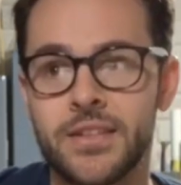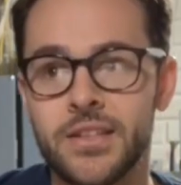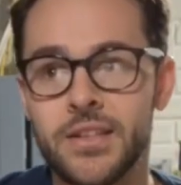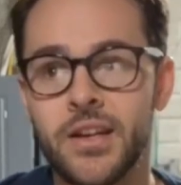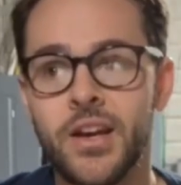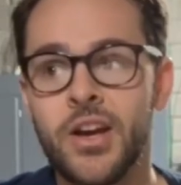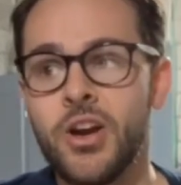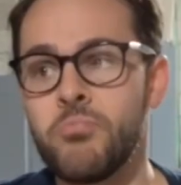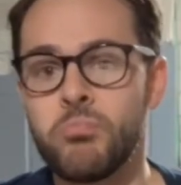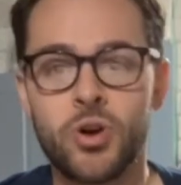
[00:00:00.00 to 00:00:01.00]
the
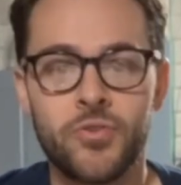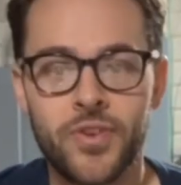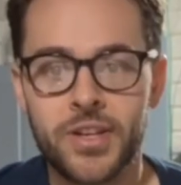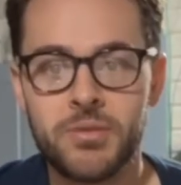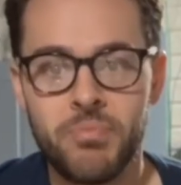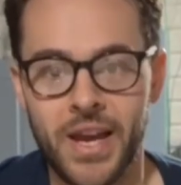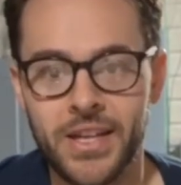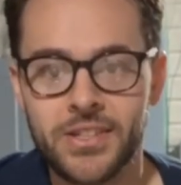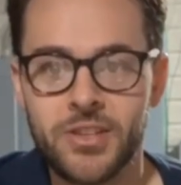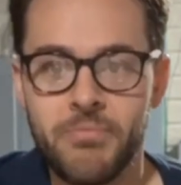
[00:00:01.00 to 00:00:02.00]
perfect
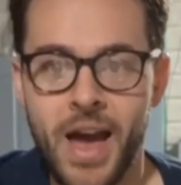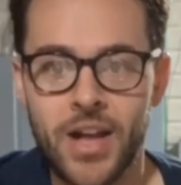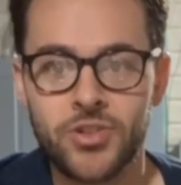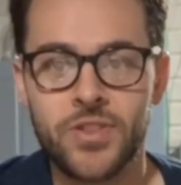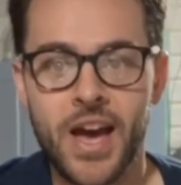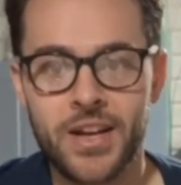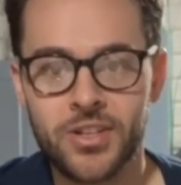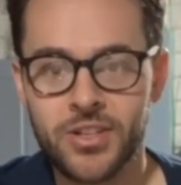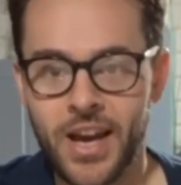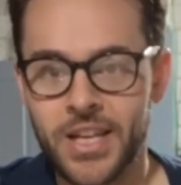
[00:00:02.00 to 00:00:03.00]
paint to match
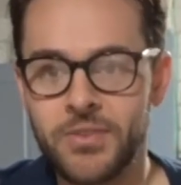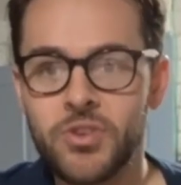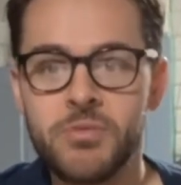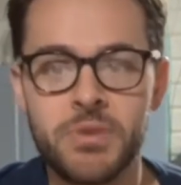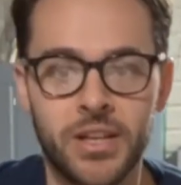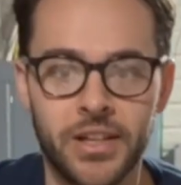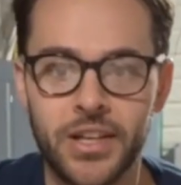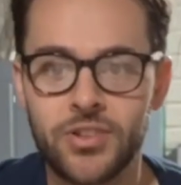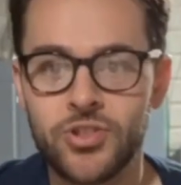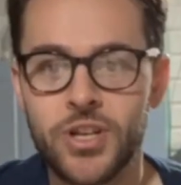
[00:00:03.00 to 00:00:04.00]
that kind of
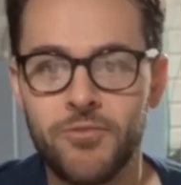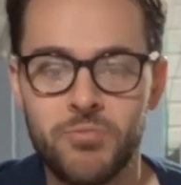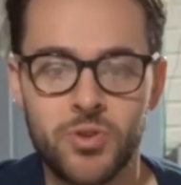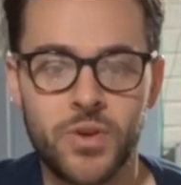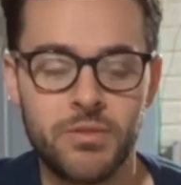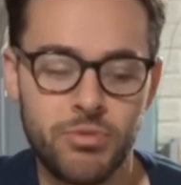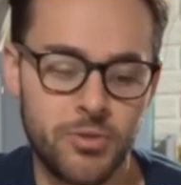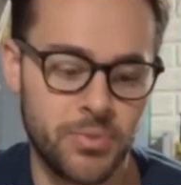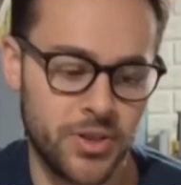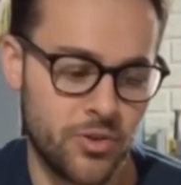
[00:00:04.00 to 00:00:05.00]
chameleon shift between
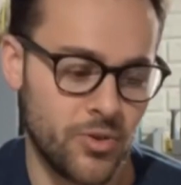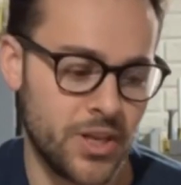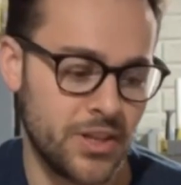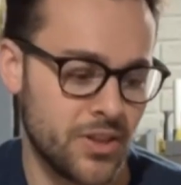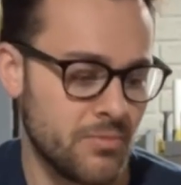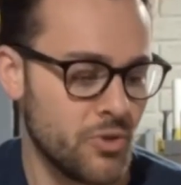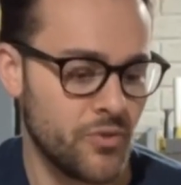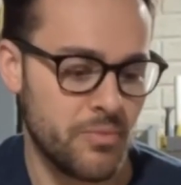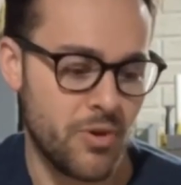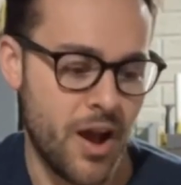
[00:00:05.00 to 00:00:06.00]
purple and green that the
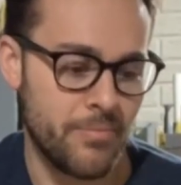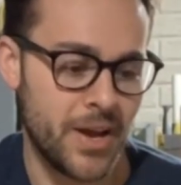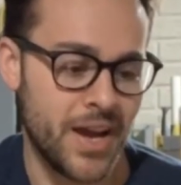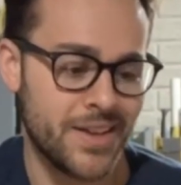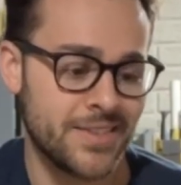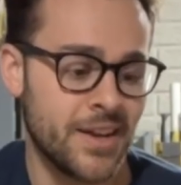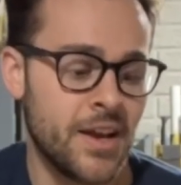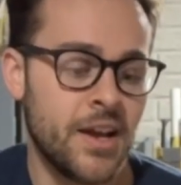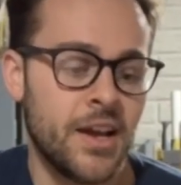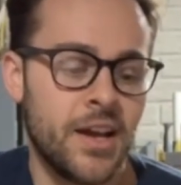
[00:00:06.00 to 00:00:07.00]
movie prop has.
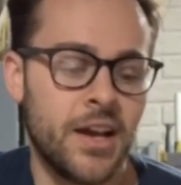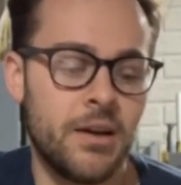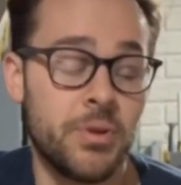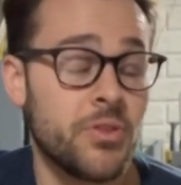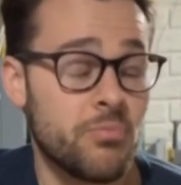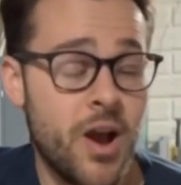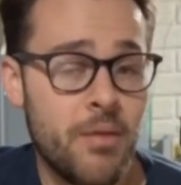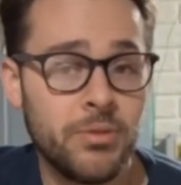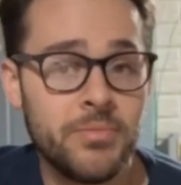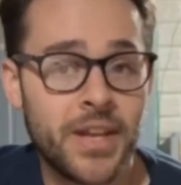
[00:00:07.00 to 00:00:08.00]
But the
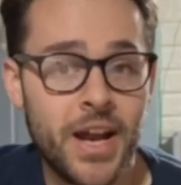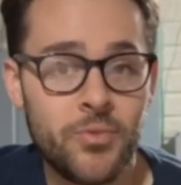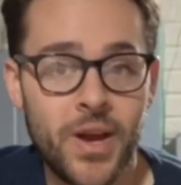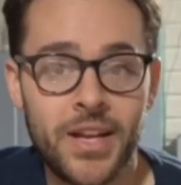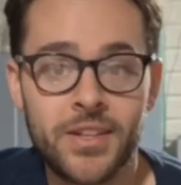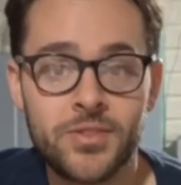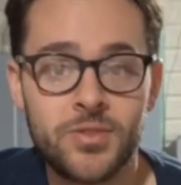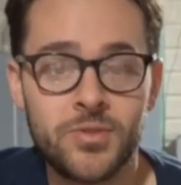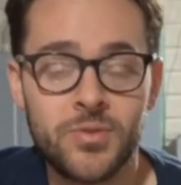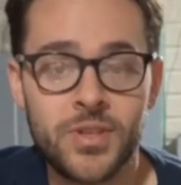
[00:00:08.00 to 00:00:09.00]
problem that I ran
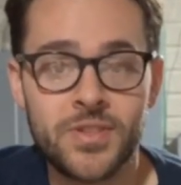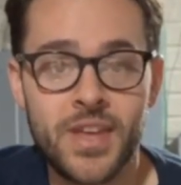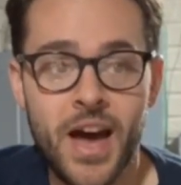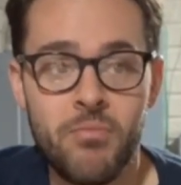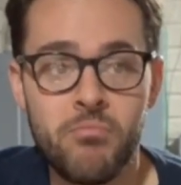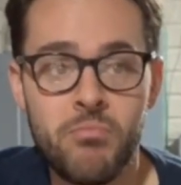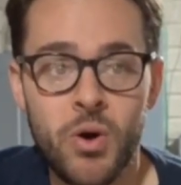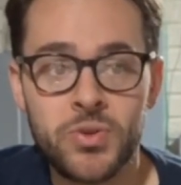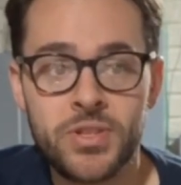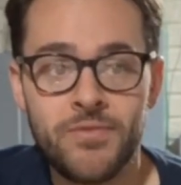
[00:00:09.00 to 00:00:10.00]
into is that
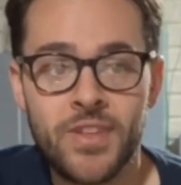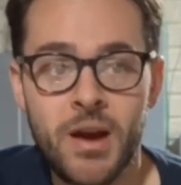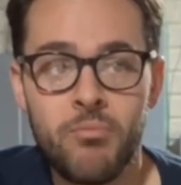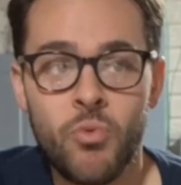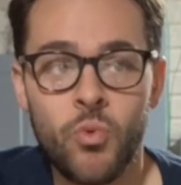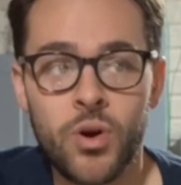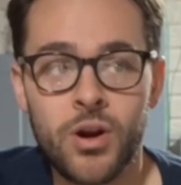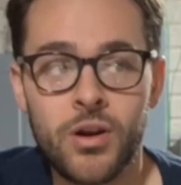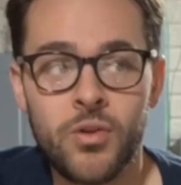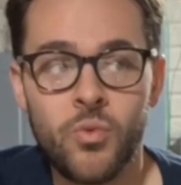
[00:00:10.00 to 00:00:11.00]
most of them
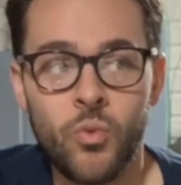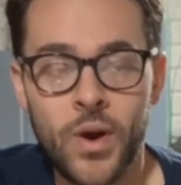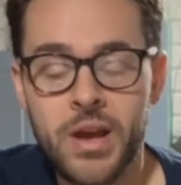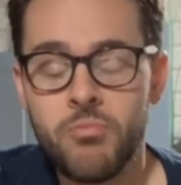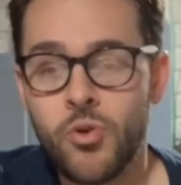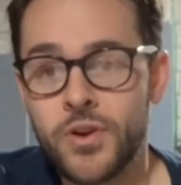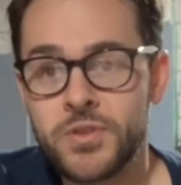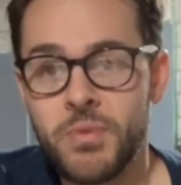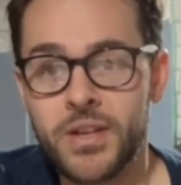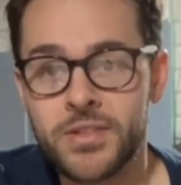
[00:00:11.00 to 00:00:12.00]
were way more
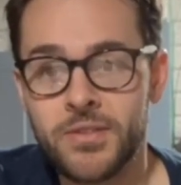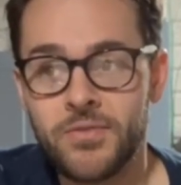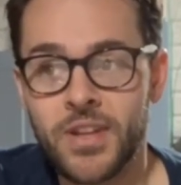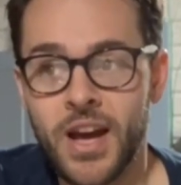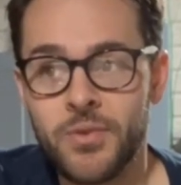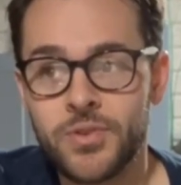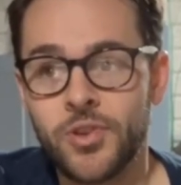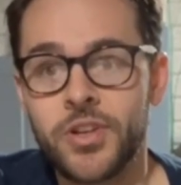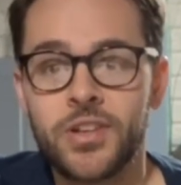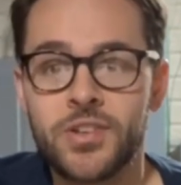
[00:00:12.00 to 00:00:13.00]
expensive than I was
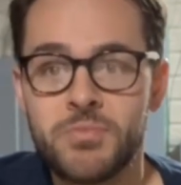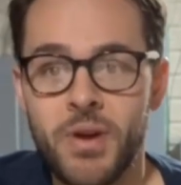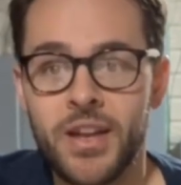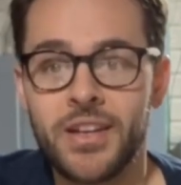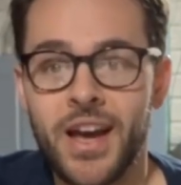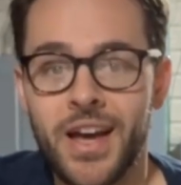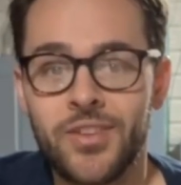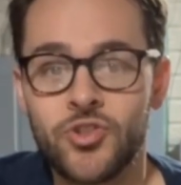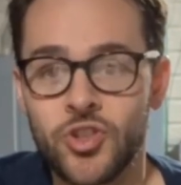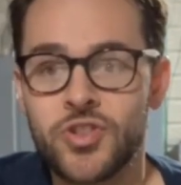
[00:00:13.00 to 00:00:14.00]
looking to spend
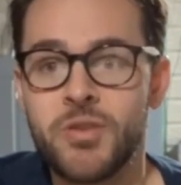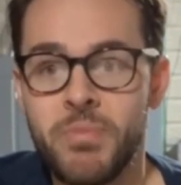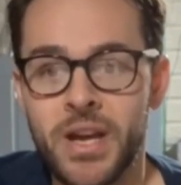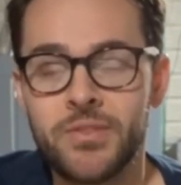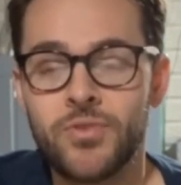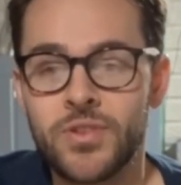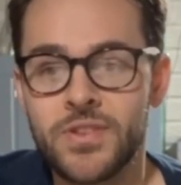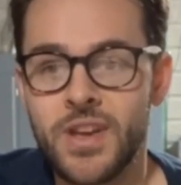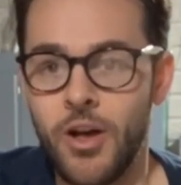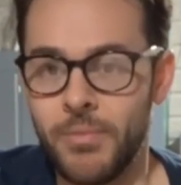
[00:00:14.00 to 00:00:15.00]
on just the paint for
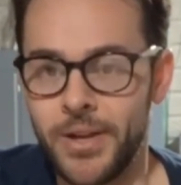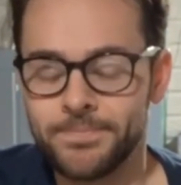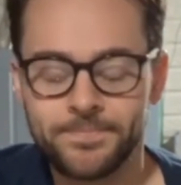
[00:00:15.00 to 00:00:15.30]
this helmet.